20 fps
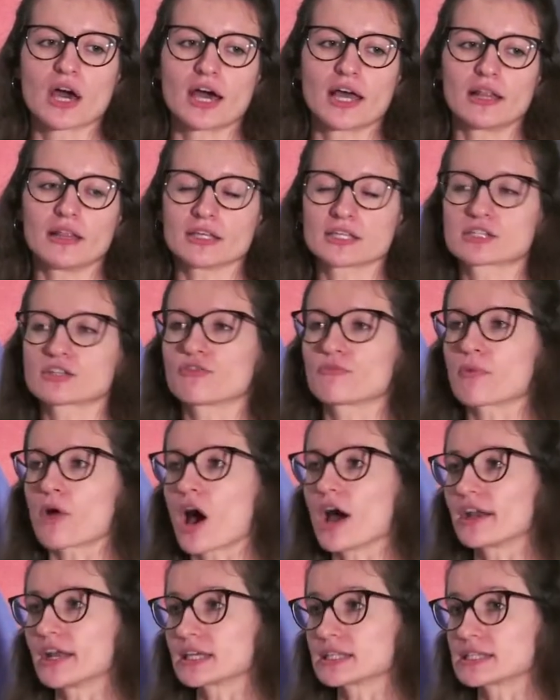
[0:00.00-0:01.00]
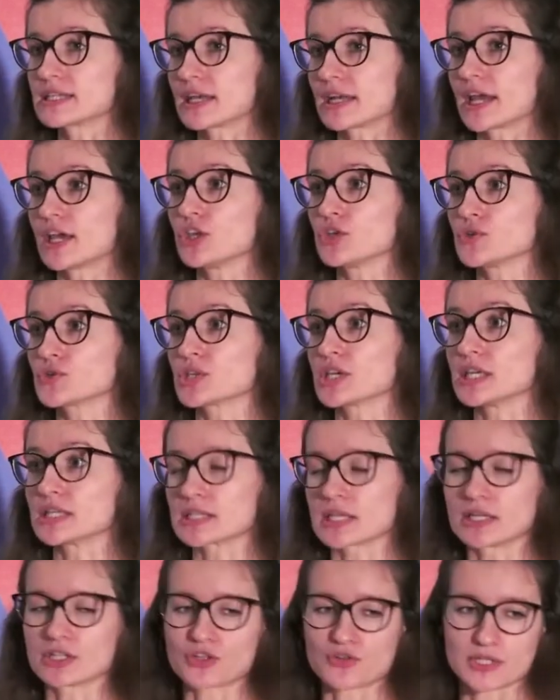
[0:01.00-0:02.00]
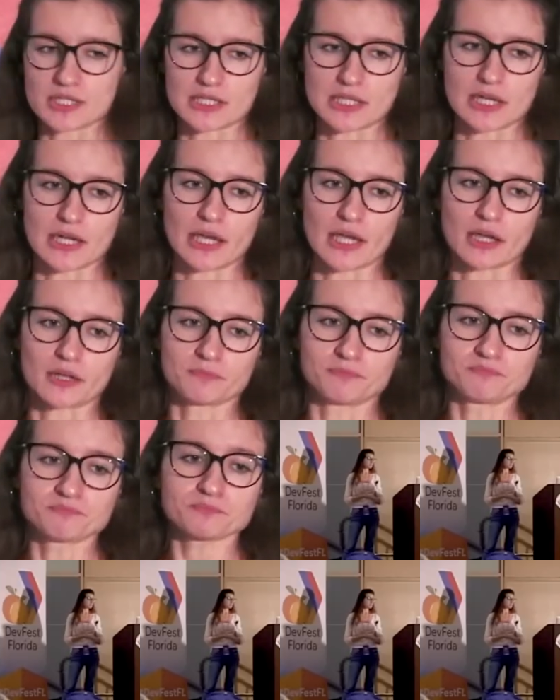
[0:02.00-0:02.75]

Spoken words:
a list of products that a user is interested in.